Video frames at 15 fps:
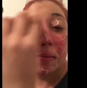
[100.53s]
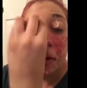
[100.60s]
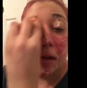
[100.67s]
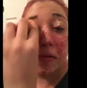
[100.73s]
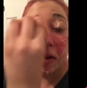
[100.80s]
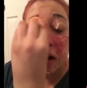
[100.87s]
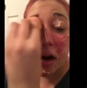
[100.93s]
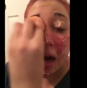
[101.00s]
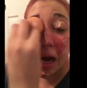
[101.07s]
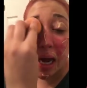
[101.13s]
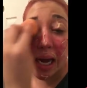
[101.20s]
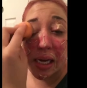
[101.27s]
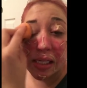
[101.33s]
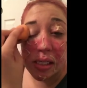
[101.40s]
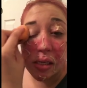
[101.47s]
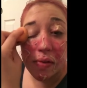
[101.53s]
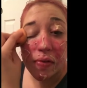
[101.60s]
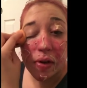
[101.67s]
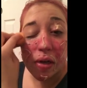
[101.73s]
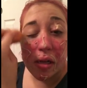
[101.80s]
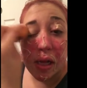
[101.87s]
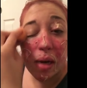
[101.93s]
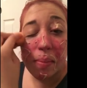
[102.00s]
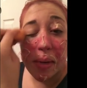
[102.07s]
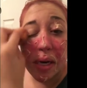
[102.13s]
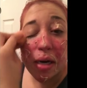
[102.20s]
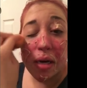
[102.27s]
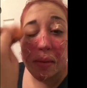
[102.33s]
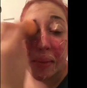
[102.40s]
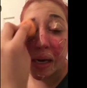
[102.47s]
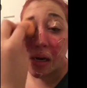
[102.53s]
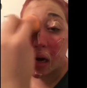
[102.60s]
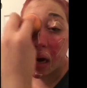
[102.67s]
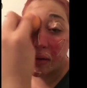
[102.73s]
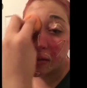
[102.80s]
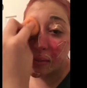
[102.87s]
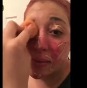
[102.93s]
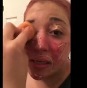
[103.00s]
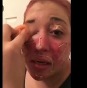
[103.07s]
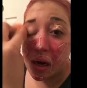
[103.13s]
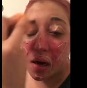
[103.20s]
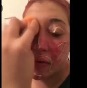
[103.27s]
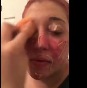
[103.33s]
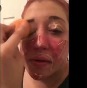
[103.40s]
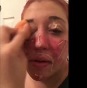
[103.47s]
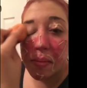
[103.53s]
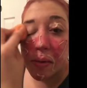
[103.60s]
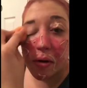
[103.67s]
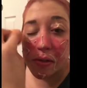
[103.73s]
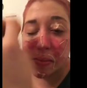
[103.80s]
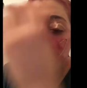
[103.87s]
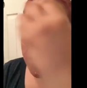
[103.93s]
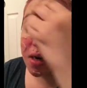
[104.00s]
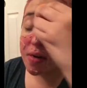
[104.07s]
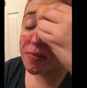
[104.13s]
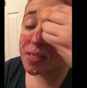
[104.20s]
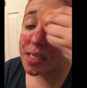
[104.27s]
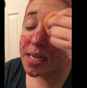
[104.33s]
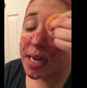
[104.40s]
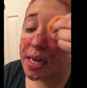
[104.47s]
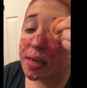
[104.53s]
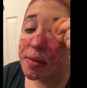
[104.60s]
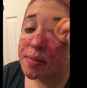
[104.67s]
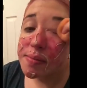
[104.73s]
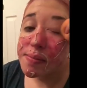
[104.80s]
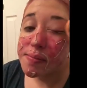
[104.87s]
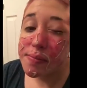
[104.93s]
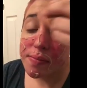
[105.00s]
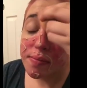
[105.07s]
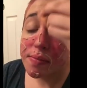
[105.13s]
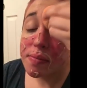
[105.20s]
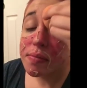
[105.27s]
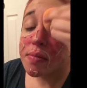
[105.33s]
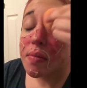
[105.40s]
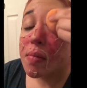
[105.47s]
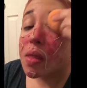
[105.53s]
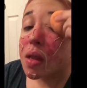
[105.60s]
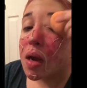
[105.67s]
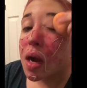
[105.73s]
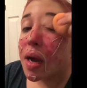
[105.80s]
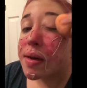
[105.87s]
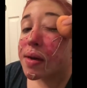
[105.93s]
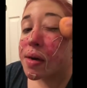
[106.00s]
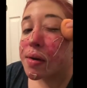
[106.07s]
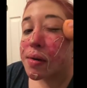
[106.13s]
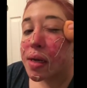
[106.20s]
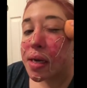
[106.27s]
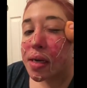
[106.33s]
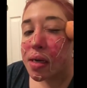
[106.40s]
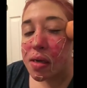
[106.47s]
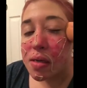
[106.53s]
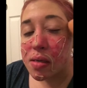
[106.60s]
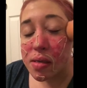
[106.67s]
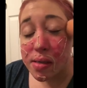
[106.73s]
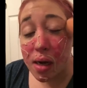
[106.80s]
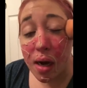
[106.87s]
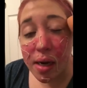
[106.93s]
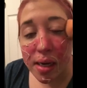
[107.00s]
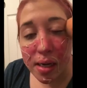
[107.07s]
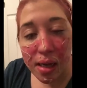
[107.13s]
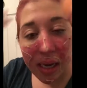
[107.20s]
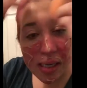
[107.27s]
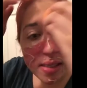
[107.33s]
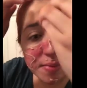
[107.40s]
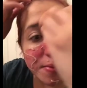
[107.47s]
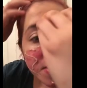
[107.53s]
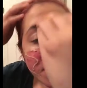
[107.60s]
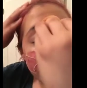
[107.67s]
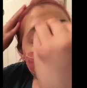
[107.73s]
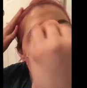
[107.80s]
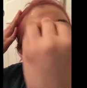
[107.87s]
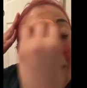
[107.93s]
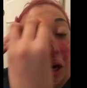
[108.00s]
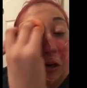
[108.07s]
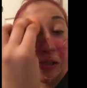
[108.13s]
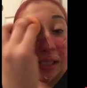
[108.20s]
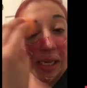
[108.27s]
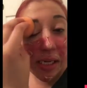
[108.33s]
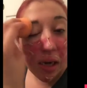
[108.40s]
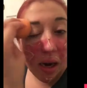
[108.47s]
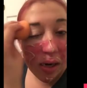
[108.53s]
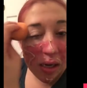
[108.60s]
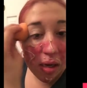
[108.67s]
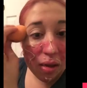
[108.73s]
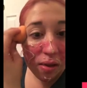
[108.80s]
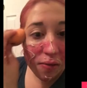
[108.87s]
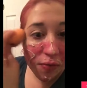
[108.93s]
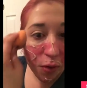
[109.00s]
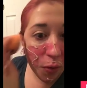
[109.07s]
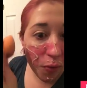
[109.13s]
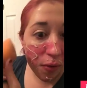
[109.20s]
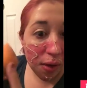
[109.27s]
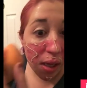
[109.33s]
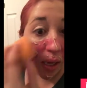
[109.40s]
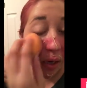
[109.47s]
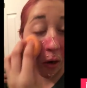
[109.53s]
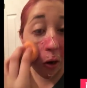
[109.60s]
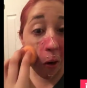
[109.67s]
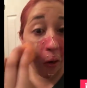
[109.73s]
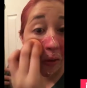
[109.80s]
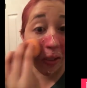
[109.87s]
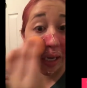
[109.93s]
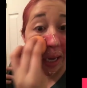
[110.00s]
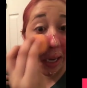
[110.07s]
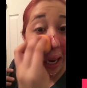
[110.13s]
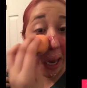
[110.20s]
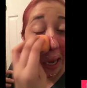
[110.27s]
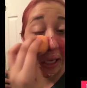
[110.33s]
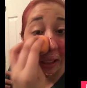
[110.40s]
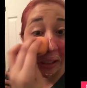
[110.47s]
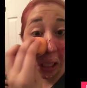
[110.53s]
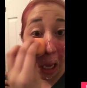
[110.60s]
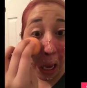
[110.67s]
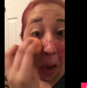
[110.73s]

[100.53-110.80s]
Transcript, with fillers: Believe it or not, I actually feel a lot better. My cough's been gone for the most part of today. I know, like, talk. I spend my whole day talking on the phone, like, all day, guys.